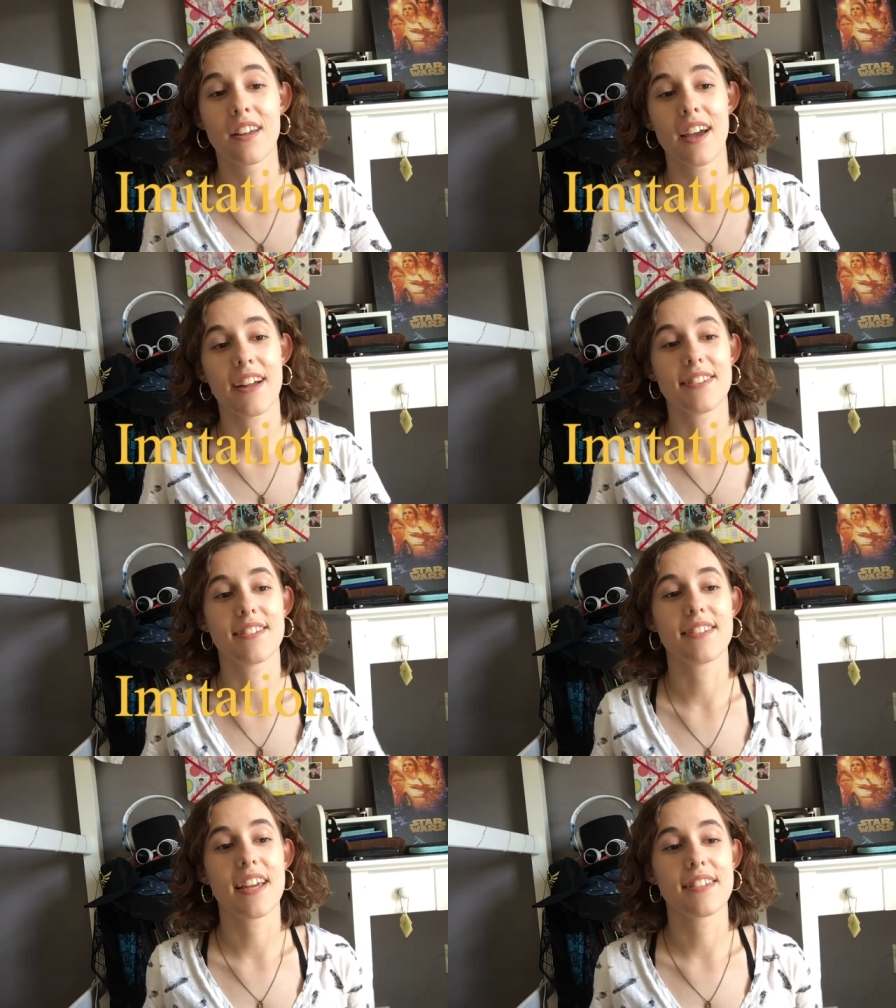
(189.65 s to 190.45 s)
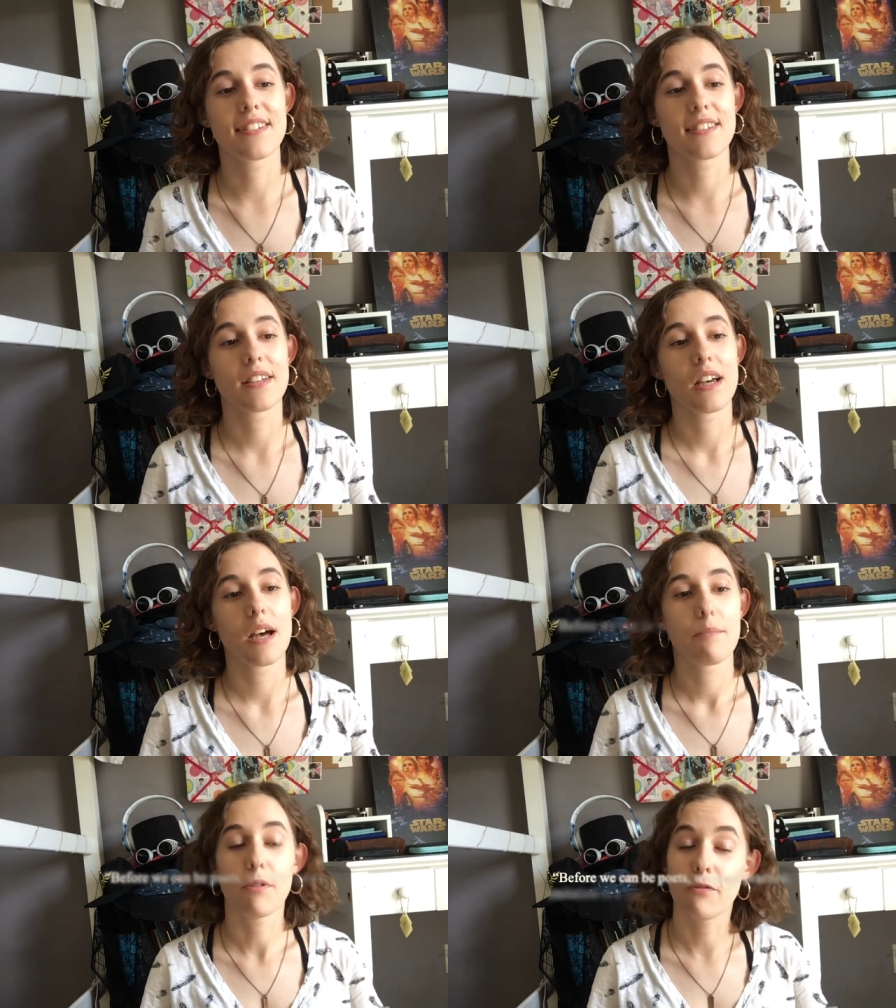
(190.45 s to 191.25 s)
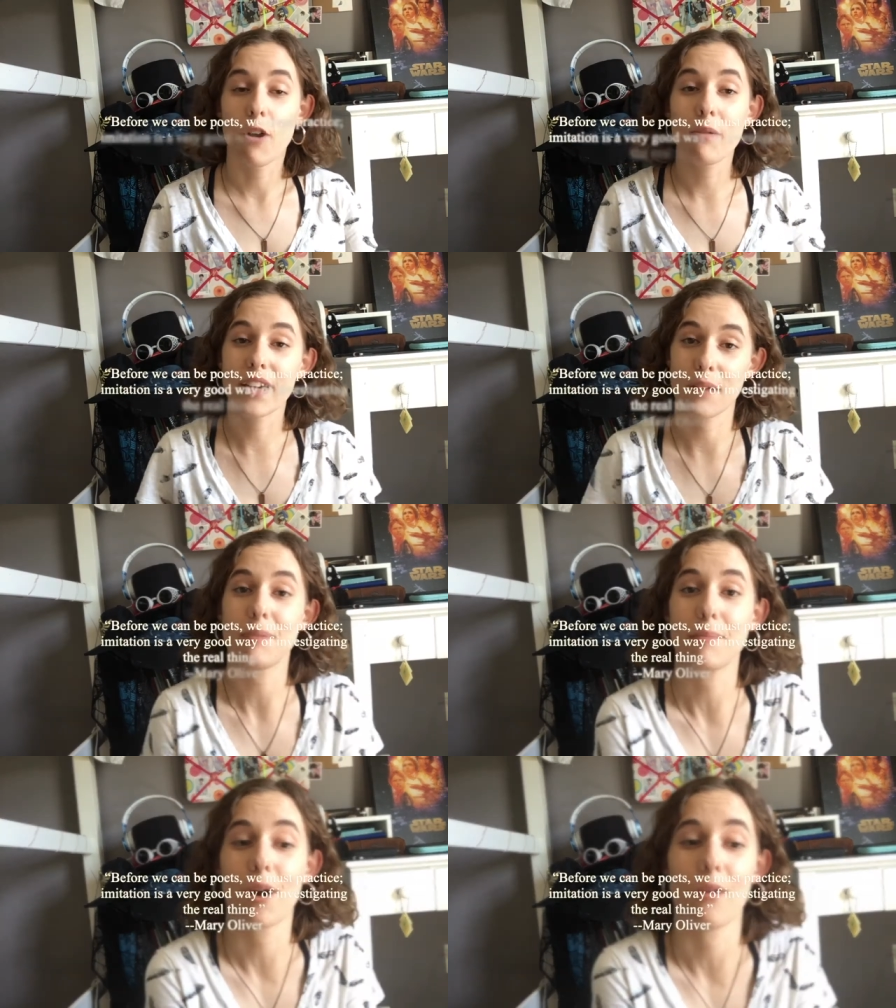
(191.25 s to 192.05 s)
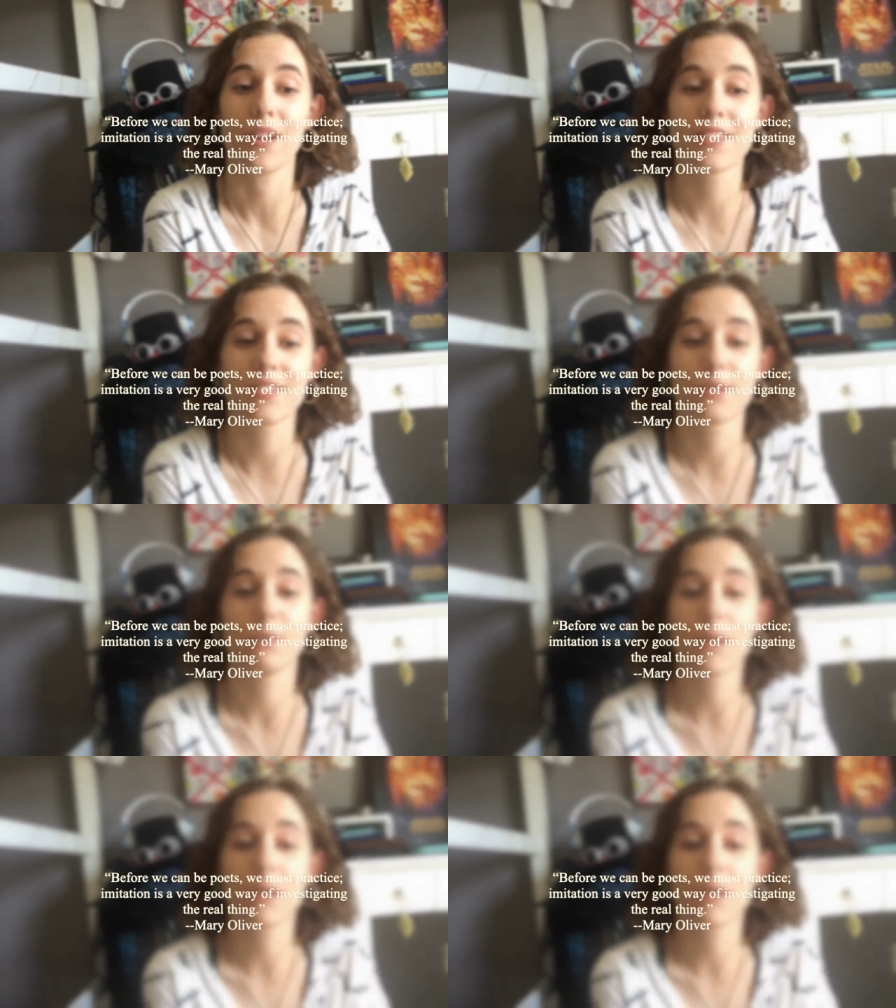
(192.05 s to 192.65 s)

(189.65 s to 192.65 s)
and states before we can be poets, we